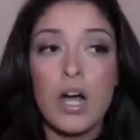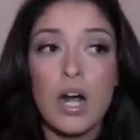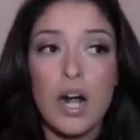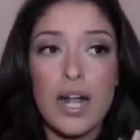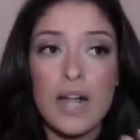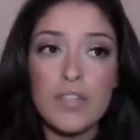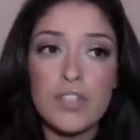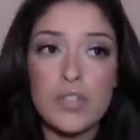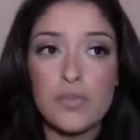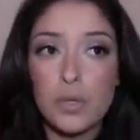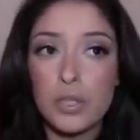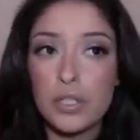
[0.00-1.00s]
I have a
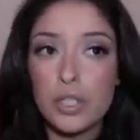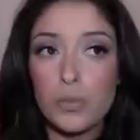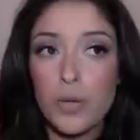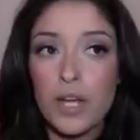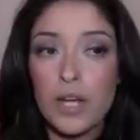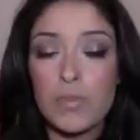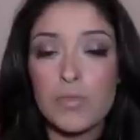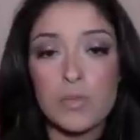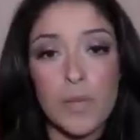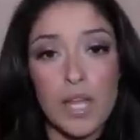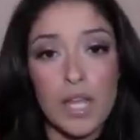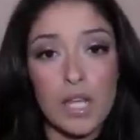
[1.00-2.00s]
Sephora coupon. I'm
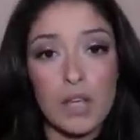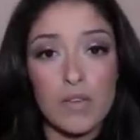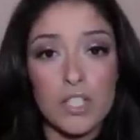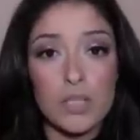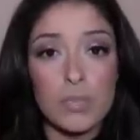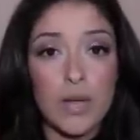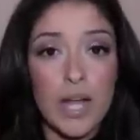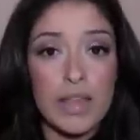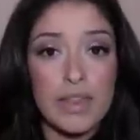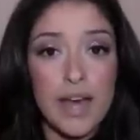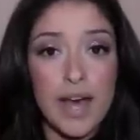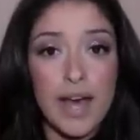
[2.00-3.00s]
debating if I should buy
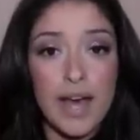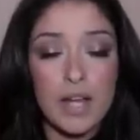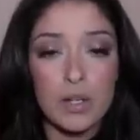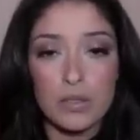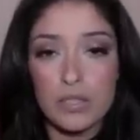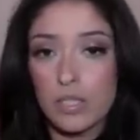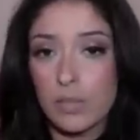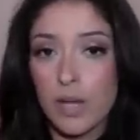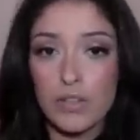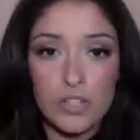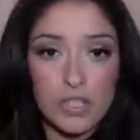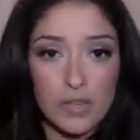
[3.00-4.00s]
that or some
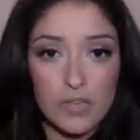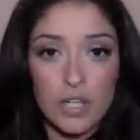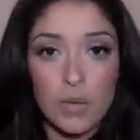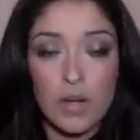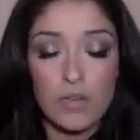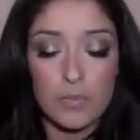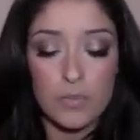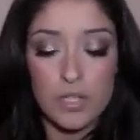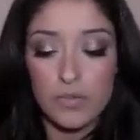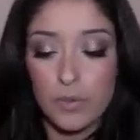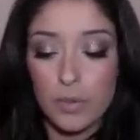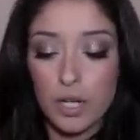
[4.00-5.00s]
other stuff that I want from
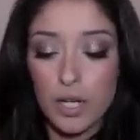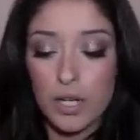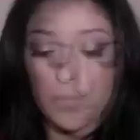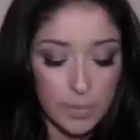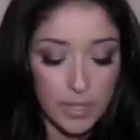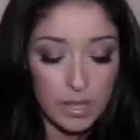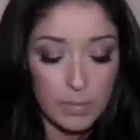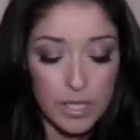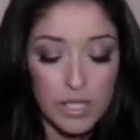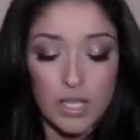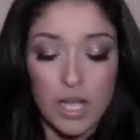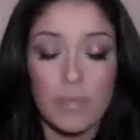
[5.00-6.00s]
Sephora. But in the
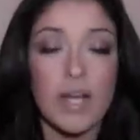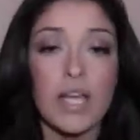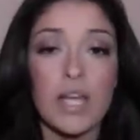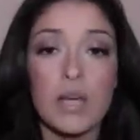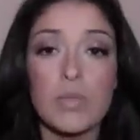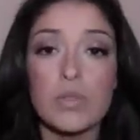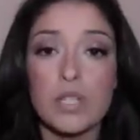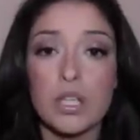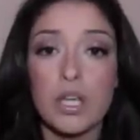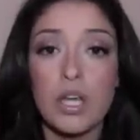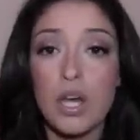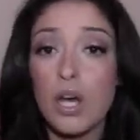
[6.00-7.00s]
meantime, I am using
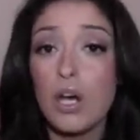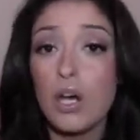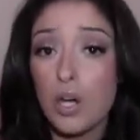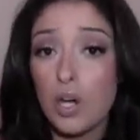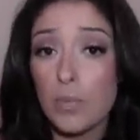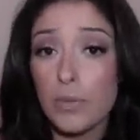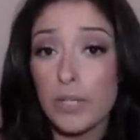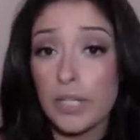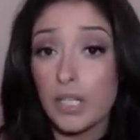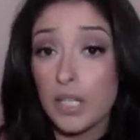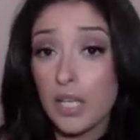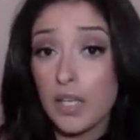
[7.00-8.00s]
jojoba oil
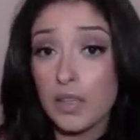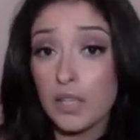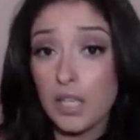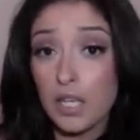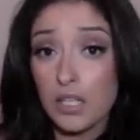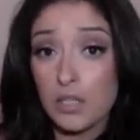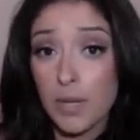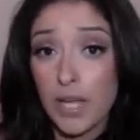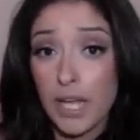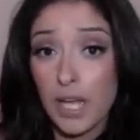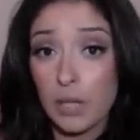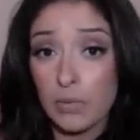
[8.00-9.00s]
in the ends of my
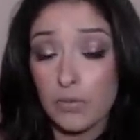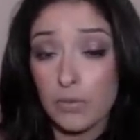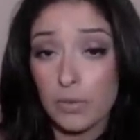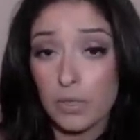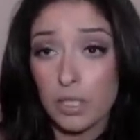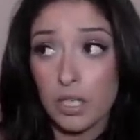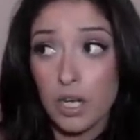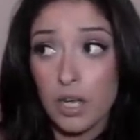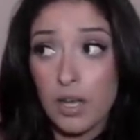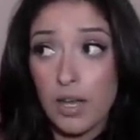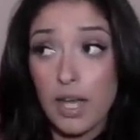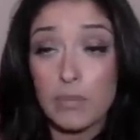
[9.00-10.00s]
hair before
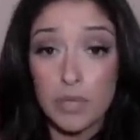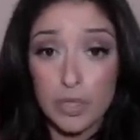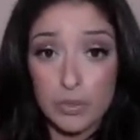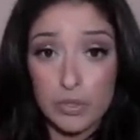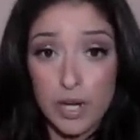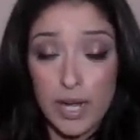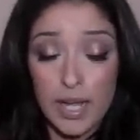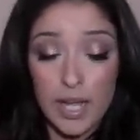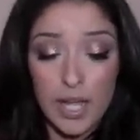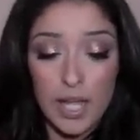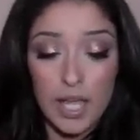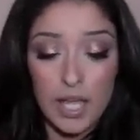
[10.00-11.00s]
I blow dry.
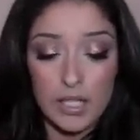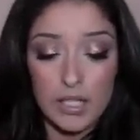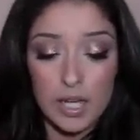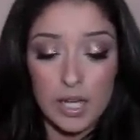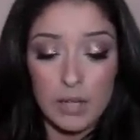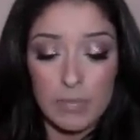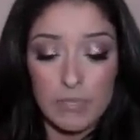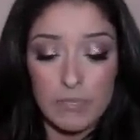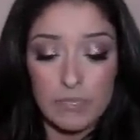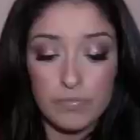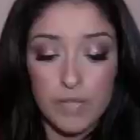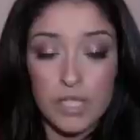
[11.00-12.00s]
And um,
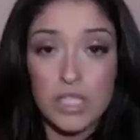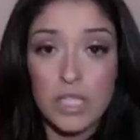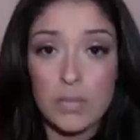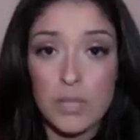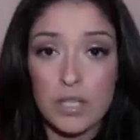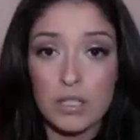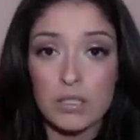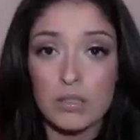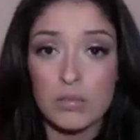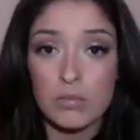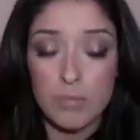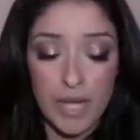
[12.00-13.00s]
it's keeping
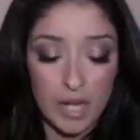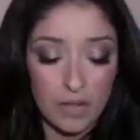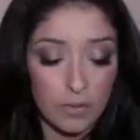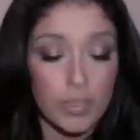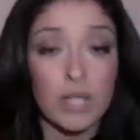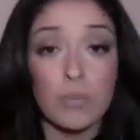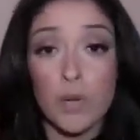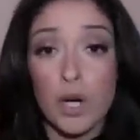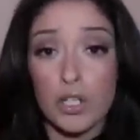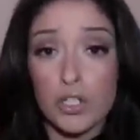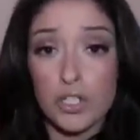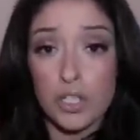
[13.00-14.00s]
my hair from getting
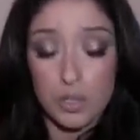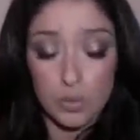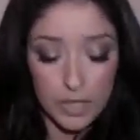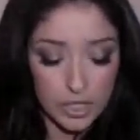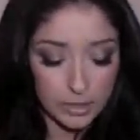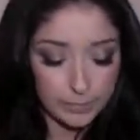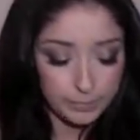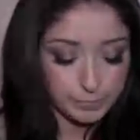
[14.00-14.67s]
parched in the winter.